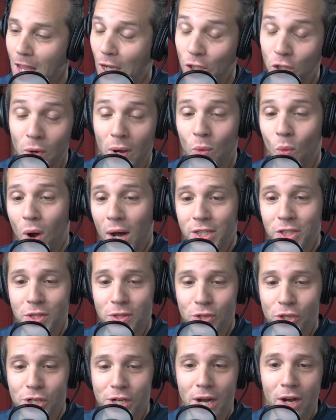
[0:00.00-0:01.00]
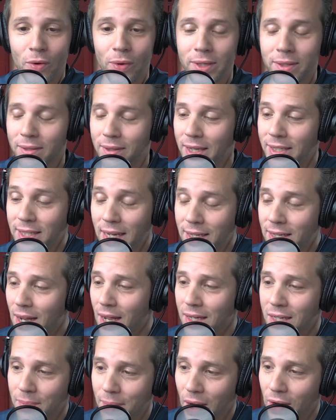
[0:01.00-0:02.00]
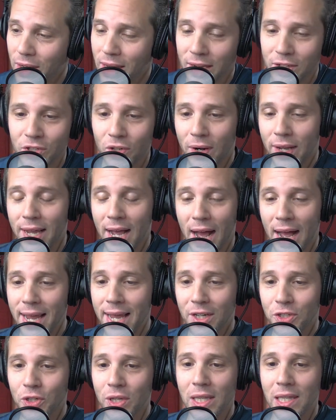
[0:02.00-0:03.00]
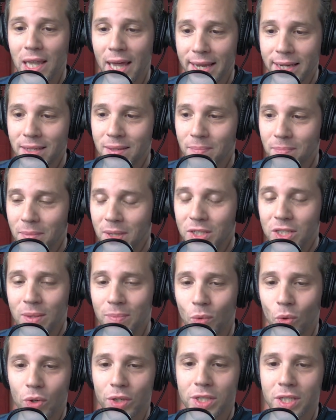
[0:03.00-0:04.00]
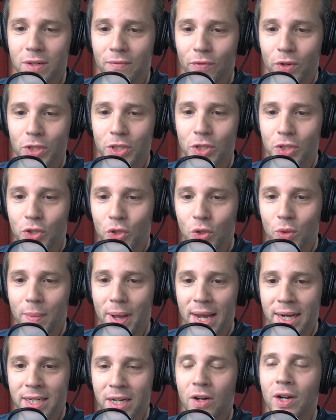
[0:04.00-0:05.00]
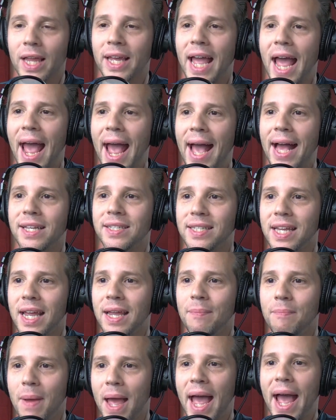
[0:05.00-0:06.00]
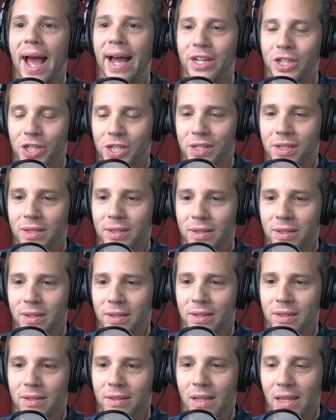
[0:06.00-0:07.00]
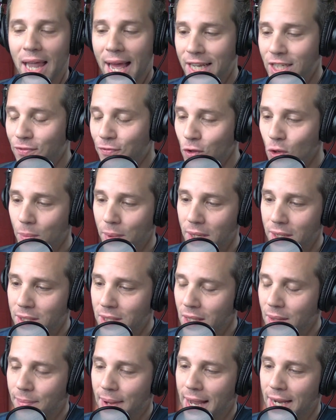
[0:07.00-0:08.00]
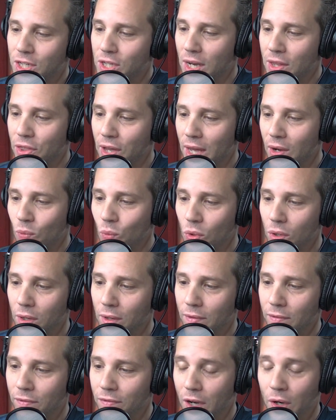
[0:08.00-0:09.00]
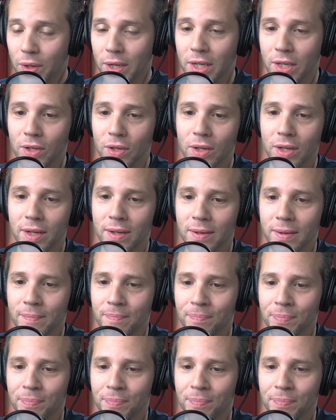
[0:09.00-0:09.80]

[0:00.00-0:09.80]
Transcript: So I watched the show, and as I talked about yesterday, I actually liked Miz and Morrison versus Drew McIntyre, like as a match. The last few minutes of the match I thought were very good.